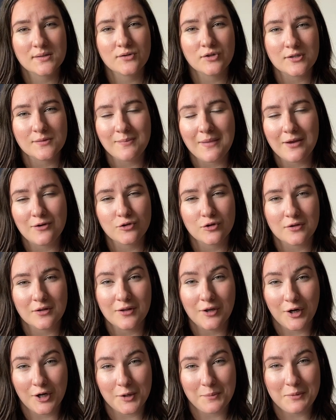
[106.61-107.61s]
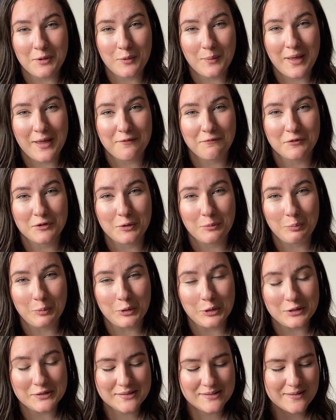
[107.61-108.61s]
Just make sure that they're gonna be okay for the
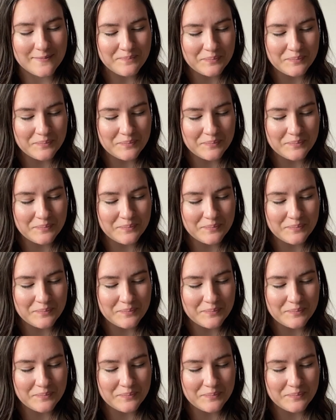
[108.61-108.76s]
birds.